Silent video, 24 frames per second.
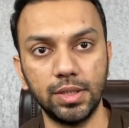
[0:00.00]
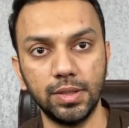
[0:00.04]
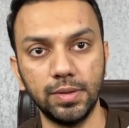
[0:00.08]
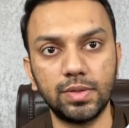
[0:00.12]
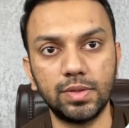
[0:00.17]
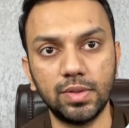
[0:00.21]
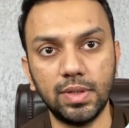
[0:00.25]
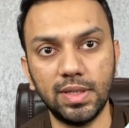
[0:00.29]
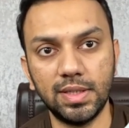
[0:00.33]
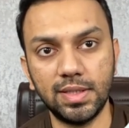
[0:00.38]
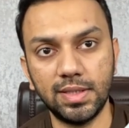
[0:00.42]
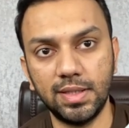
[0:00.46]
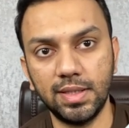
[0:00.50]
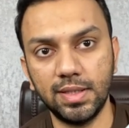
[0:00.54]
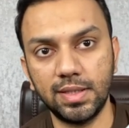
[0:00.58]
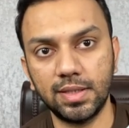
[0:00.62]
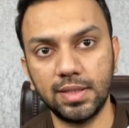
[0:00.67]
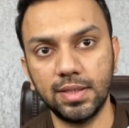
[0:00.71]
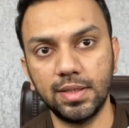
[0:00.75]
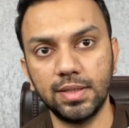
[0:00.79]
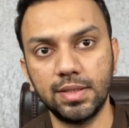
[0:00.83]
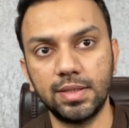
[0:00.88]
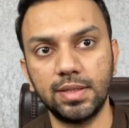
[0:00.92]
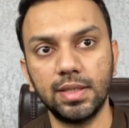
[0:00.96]
So let's
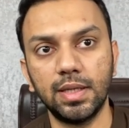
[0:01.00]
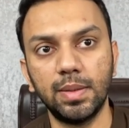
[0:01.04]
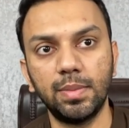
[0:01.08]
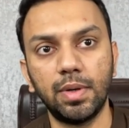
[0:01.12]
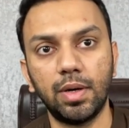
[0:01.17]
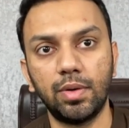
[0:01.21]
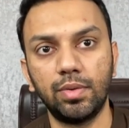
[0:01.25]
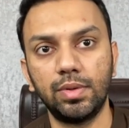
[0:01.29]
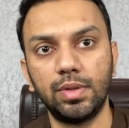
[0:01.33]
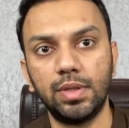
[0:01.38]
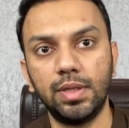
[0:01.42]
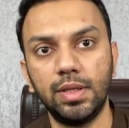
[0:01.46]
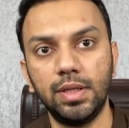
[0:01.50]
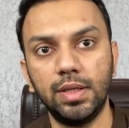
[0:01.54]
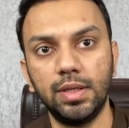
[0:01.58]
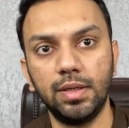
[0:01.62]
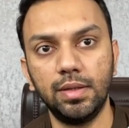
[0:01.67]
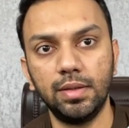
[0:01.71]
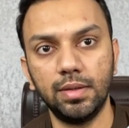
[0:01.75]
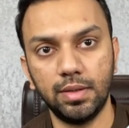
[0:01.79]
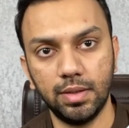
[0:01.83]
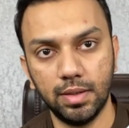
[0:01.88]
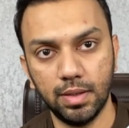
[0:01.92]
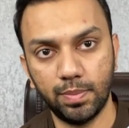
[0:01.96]
discuss about the
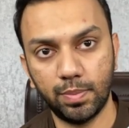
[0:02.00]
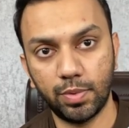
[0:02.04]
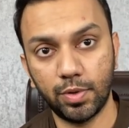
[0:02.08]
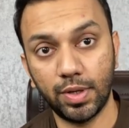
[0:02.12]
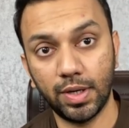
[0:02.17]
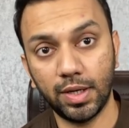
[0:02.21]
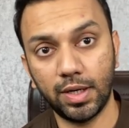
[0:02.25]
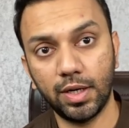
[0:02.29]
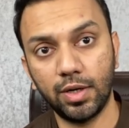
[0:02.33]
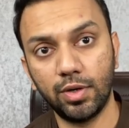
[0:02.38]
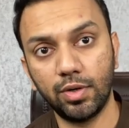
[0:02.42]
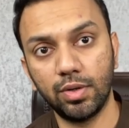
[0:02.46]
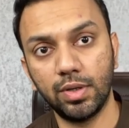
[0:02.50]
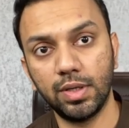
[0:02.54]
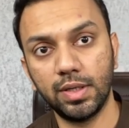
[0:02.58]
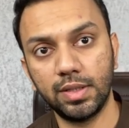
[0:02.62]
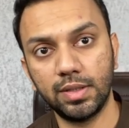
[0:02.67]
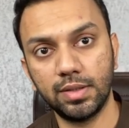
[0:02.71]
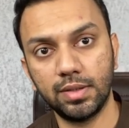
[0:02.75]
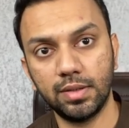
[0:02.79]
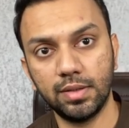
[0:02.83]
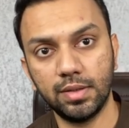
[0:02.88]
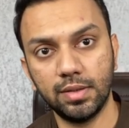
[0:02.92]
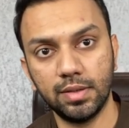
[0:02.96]
product enrolling
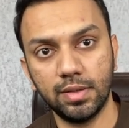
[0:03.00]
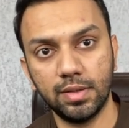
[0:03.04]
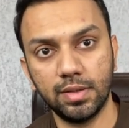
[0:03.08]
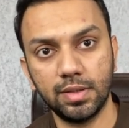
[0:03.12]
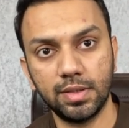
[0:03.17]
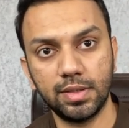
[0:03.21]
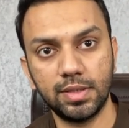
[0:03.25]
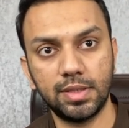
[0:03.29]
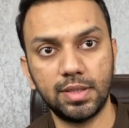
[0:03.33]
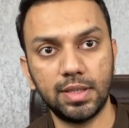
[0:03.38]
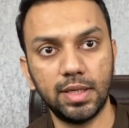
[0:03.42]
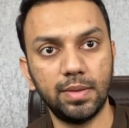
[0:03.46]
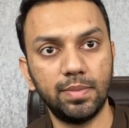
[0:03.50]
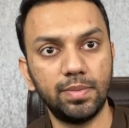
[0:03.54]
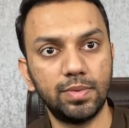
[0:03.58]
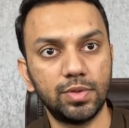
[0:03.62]
step.